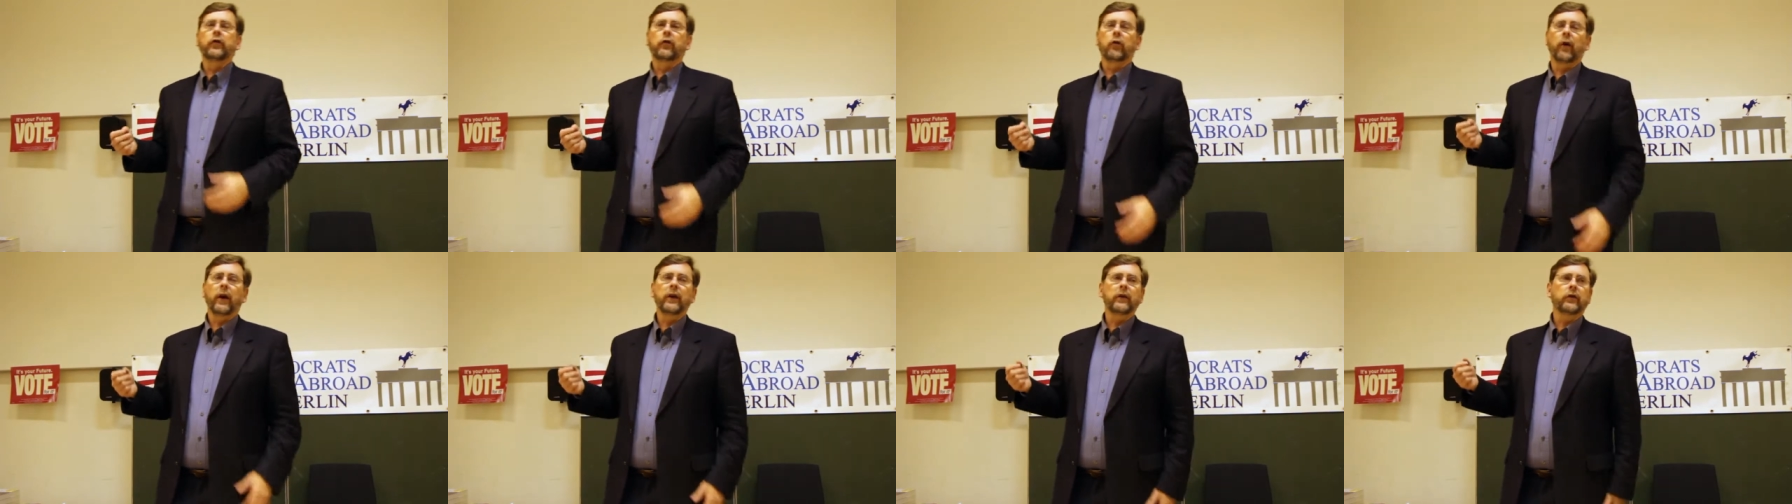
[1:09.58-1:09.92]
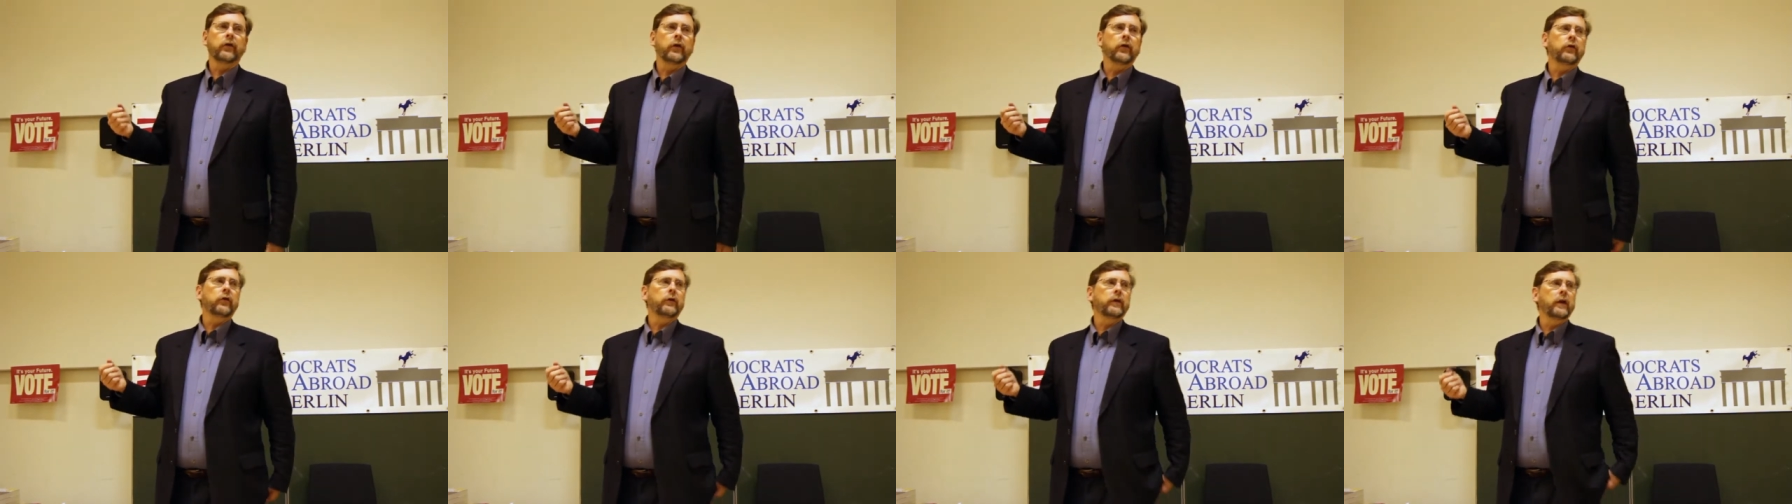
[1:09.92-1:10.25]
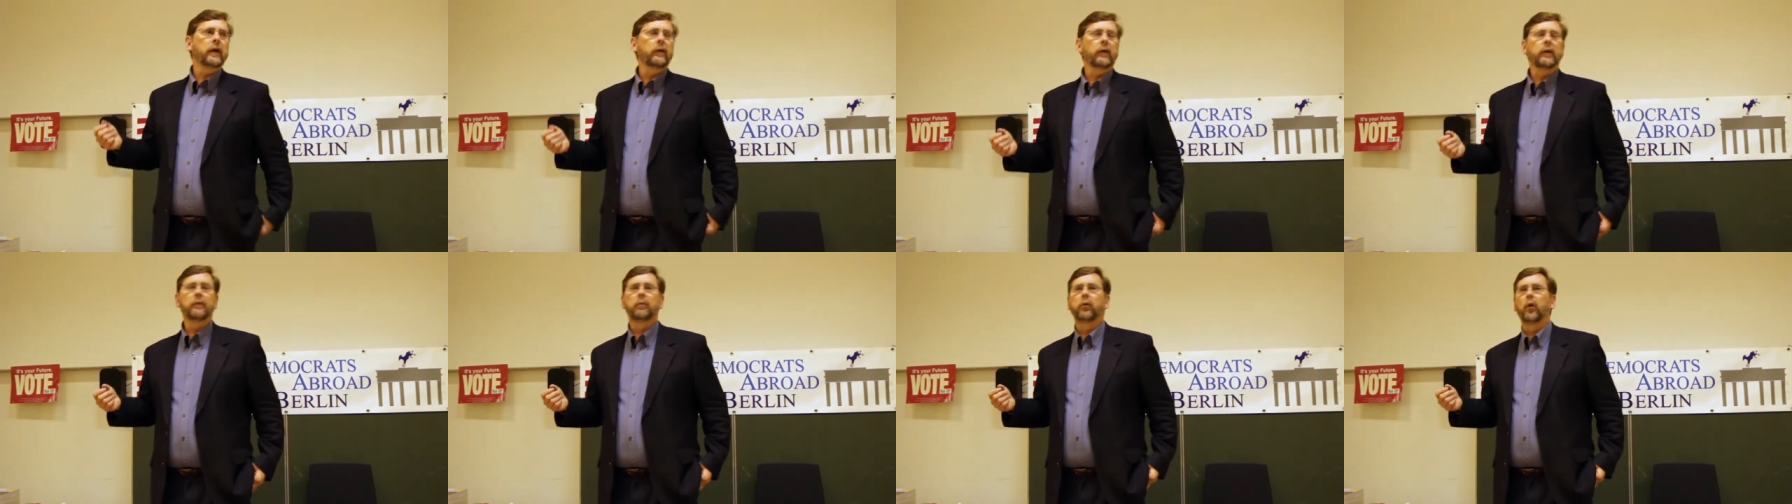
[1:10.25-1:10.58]
crisis, the
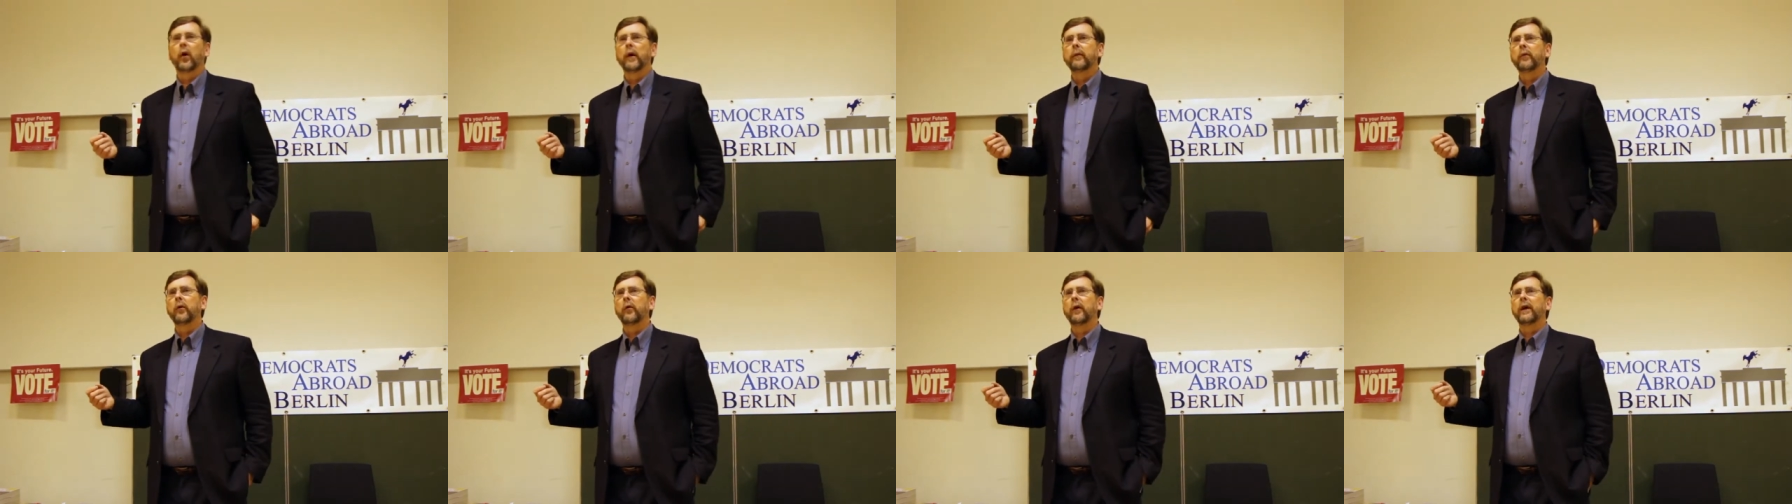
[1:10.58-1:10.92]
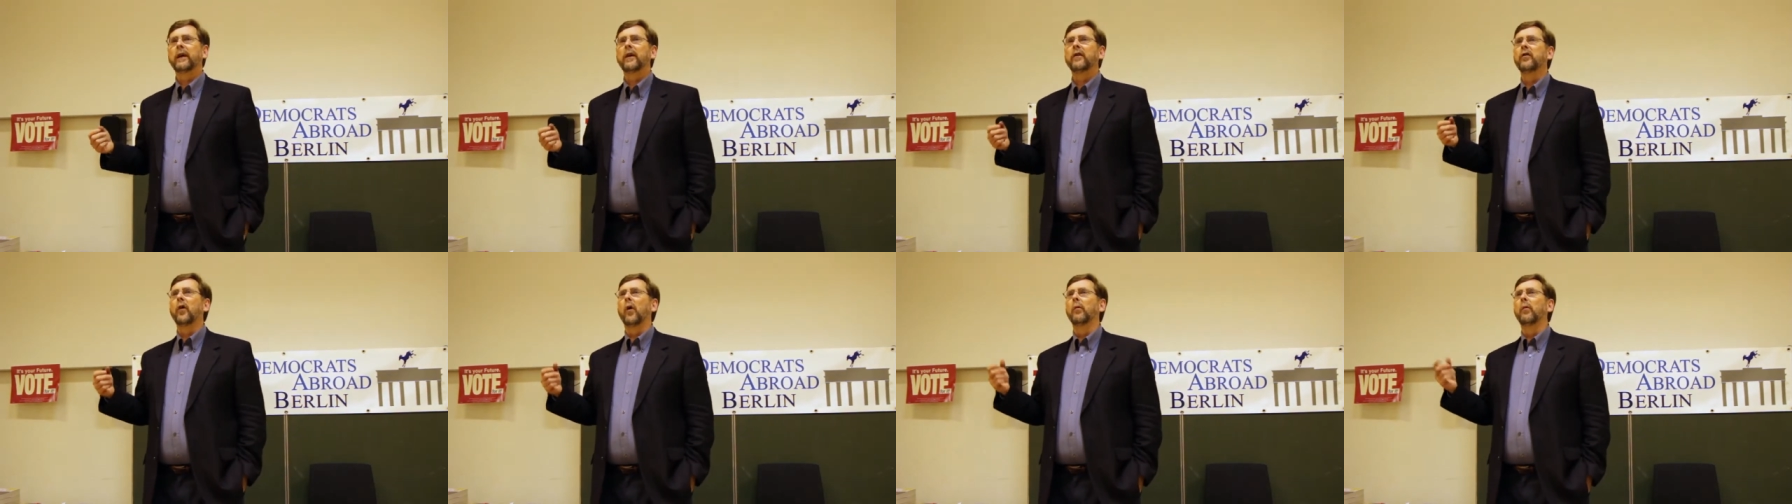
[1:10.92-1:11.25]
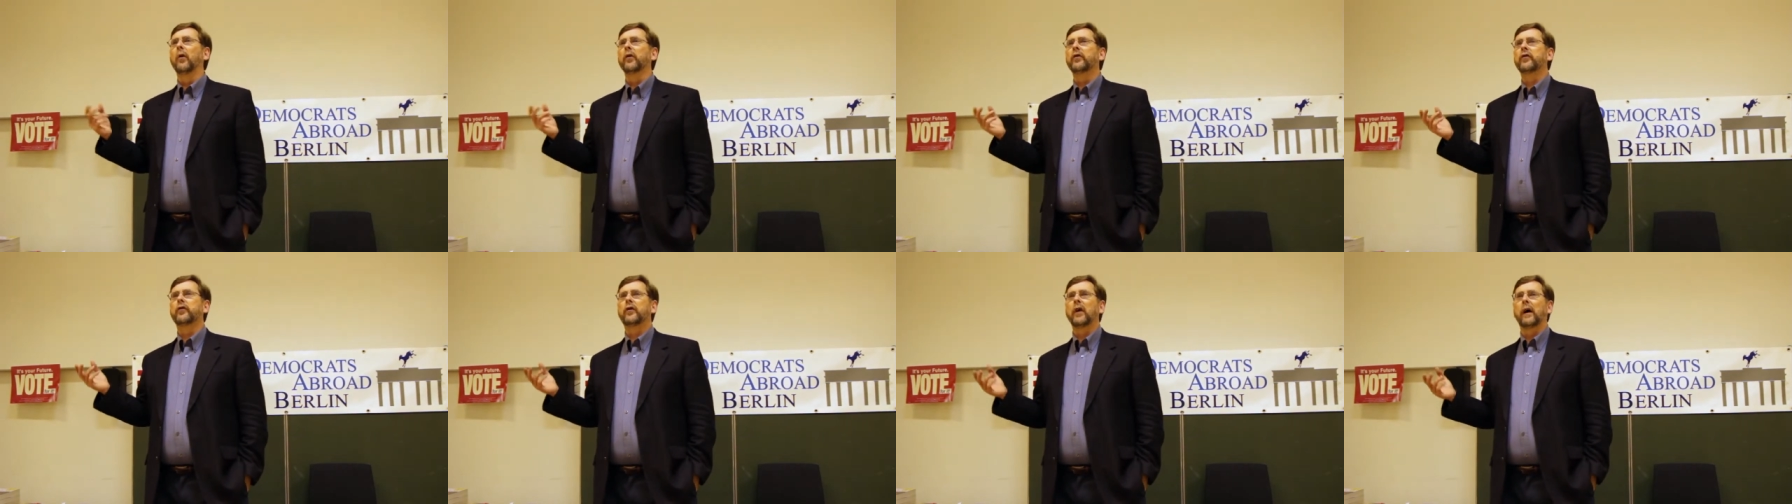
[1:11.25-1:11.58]
unemployment rate is
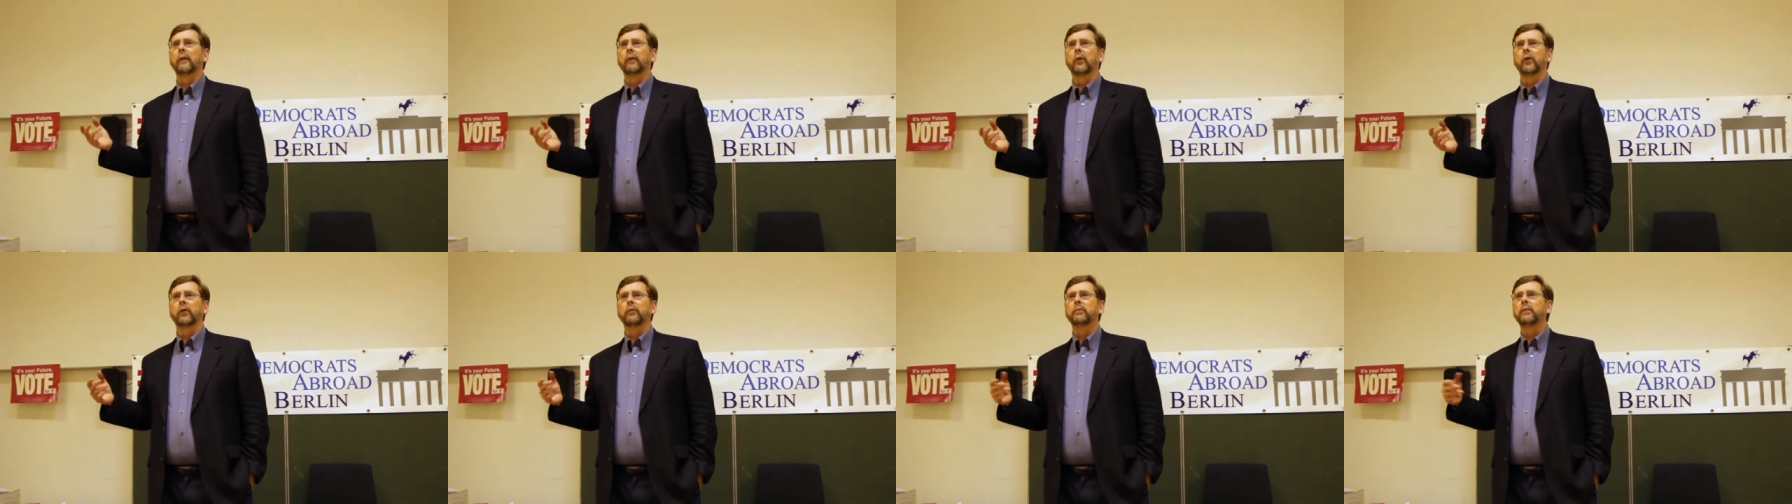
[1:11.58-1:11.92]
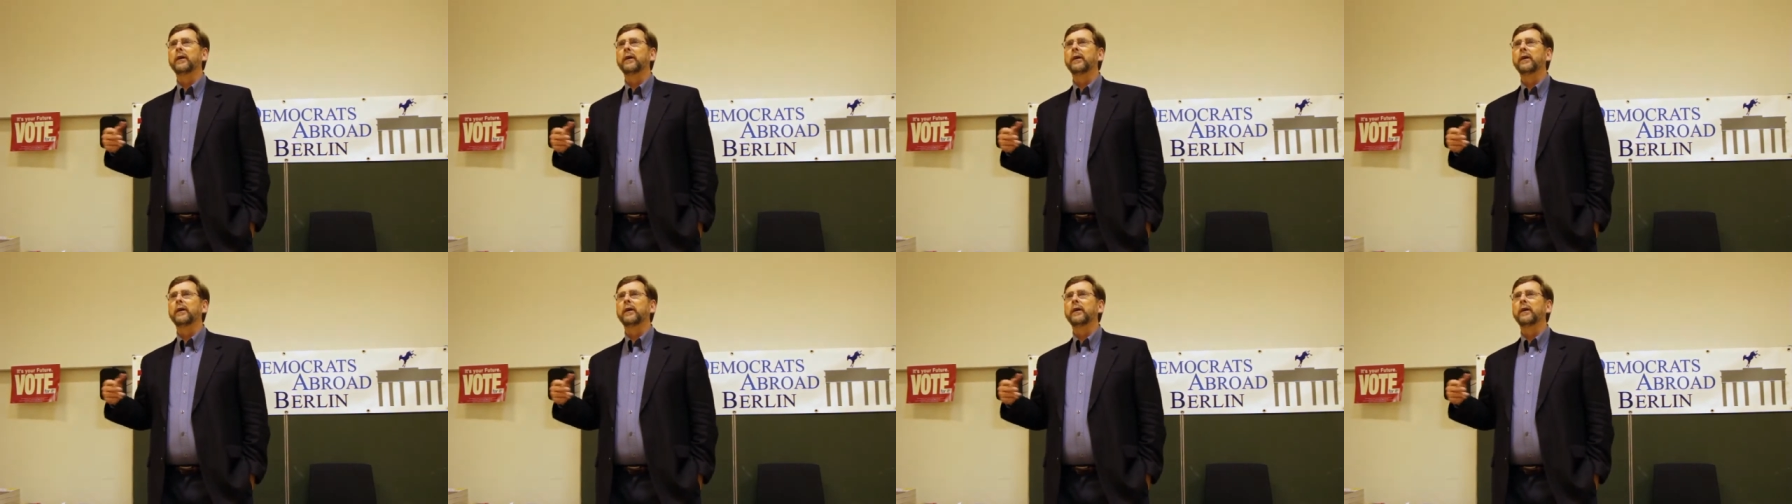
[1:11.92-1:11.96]
almost doubled.